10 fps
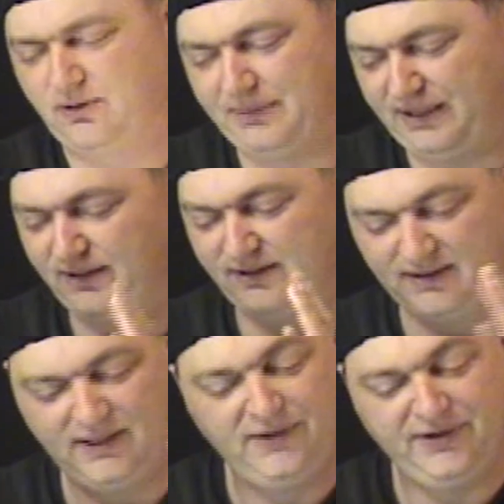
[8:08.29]
because
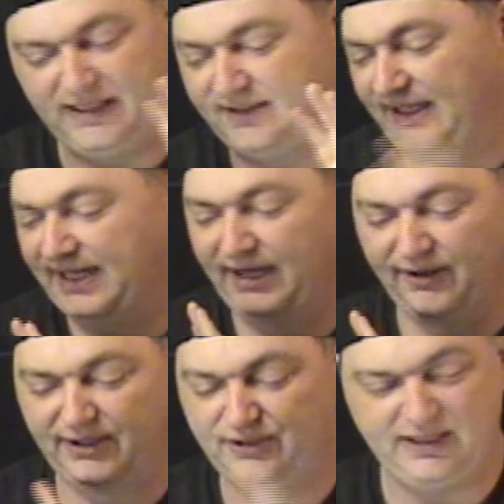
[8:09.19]
it's a
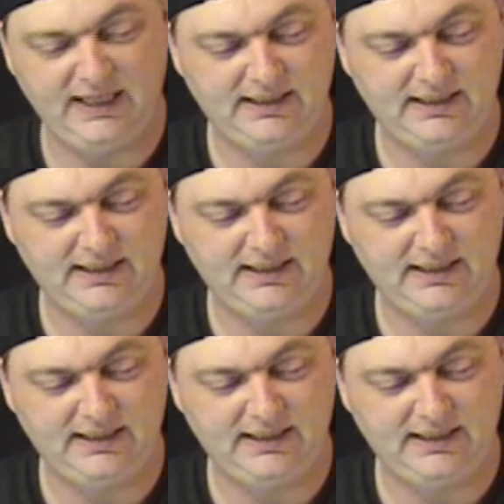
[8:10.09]
carriage and